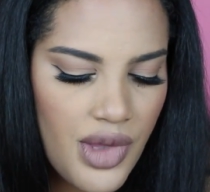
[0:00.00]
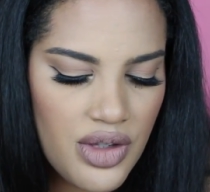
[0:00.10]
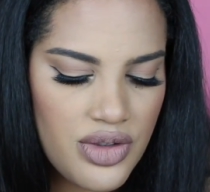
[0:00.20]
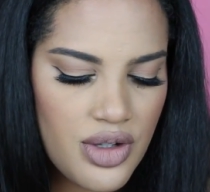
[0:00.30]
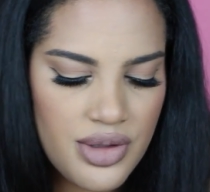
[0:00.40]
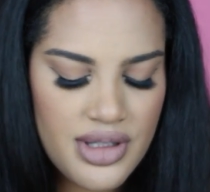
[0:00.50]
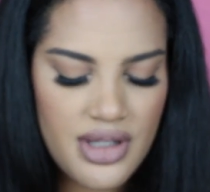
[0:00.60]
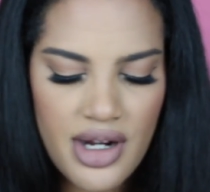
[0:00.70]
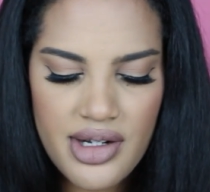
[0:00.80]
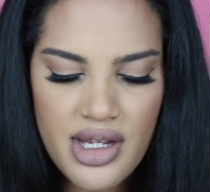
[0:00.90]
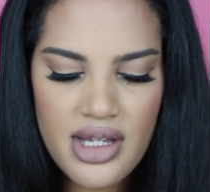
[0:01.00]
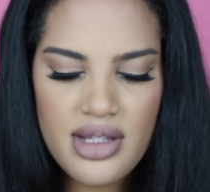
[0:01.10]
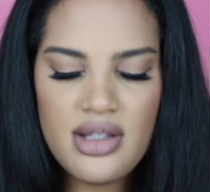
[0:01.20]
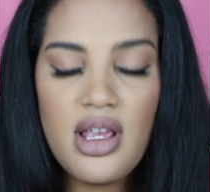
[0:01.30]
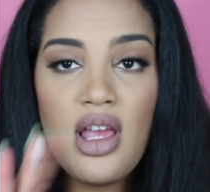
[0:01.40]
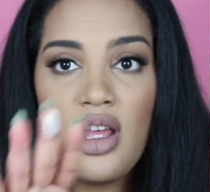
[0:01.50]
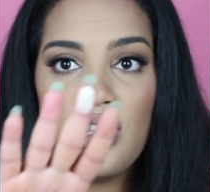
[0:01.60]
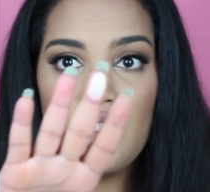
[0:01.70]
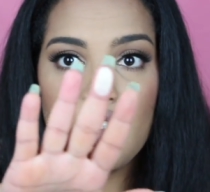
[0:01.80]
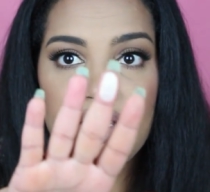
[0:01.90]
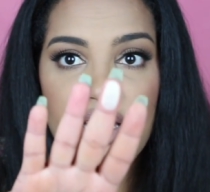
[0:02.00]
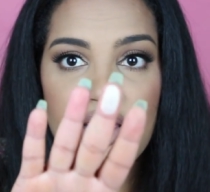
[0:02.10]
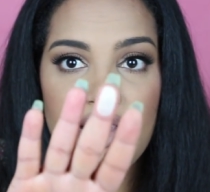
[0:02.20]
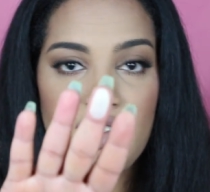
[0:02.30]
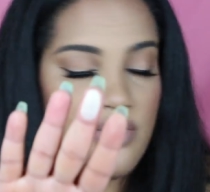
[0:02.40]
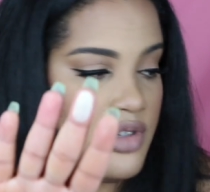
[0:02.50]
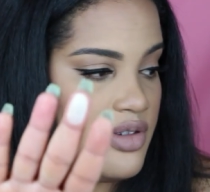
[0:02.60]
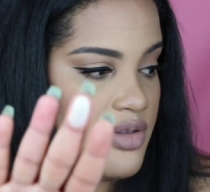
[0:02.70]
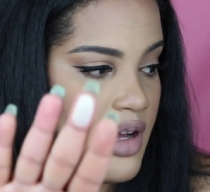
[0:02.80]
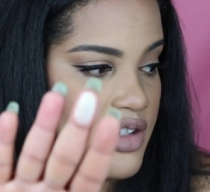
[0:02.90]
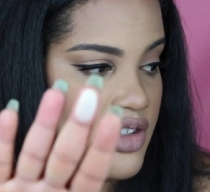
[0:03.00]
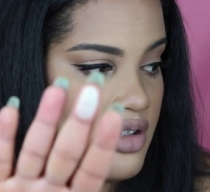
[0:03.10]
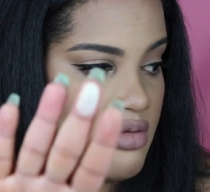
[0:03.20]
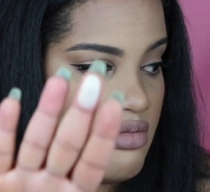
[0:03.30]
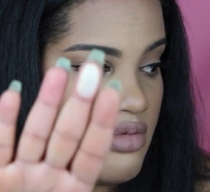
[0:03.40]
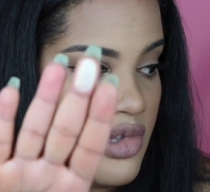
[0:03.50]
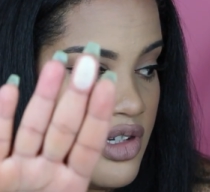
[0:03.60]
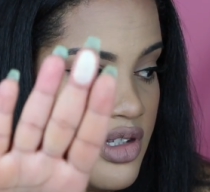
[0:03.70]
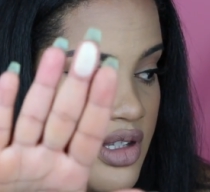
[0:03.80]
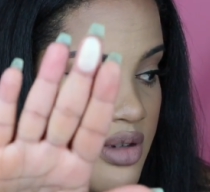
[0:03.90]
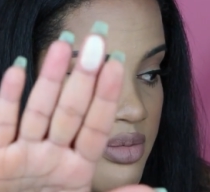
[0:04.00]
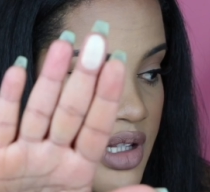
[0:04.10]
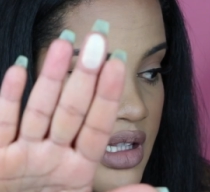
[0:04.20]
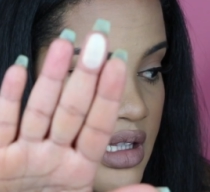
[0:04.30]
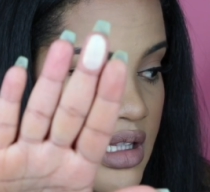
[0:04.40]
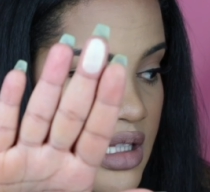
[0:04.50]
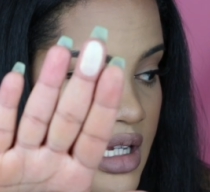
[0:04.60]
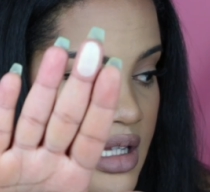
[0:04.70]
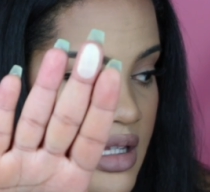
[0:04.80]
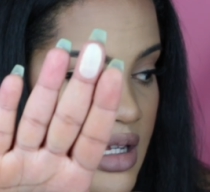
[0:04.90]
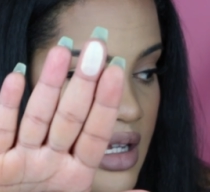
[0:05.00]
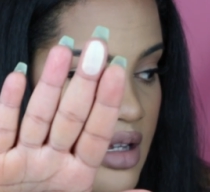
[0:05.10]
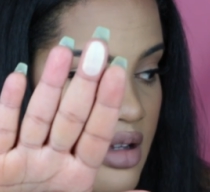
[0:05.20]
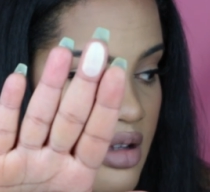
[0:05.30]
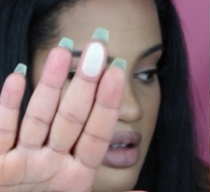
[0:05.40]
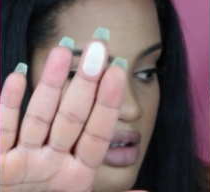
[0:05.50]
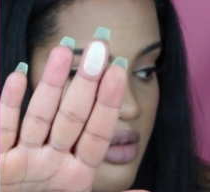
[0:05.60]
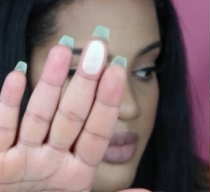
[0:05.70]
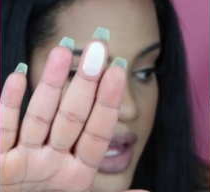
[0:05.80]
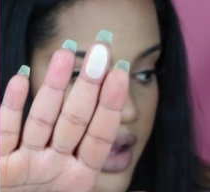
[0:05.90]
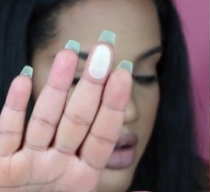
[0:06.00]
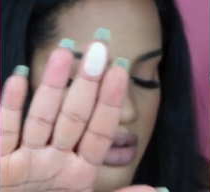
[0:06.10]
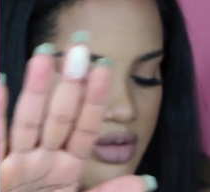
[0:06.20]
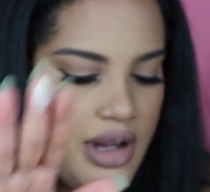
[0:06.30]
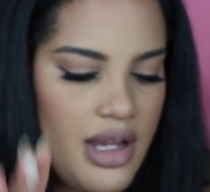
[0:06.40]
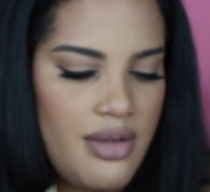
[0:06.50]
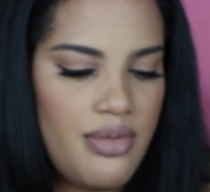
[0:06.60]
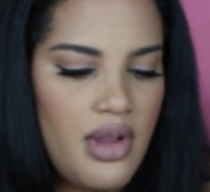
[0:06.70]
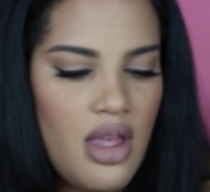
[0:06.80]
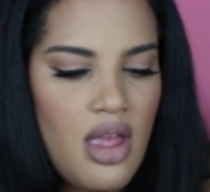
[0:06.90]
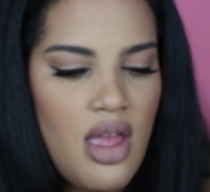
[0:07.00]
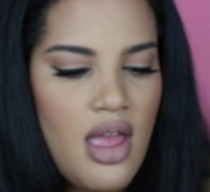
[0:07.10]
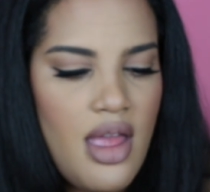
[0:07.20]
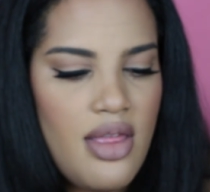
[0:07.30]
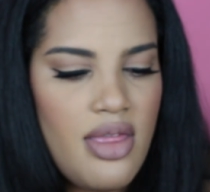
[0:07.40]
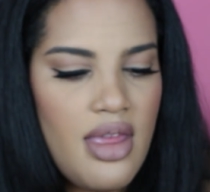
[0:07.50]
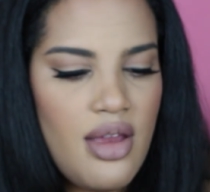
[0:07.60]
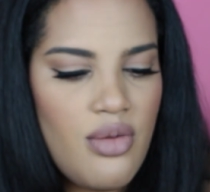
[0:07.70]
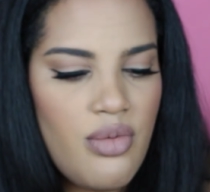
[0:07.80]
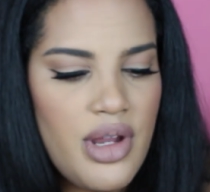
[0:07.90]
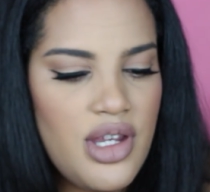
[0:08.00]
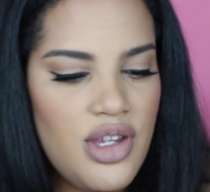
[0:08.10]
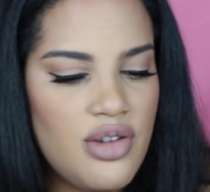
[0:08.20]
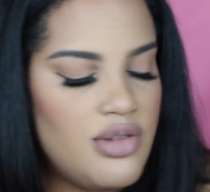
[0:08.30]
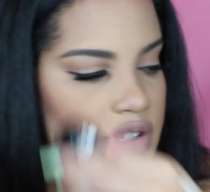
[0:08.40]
So Stardust looks like this when you swatch it. Looks completely pale, right? And then when you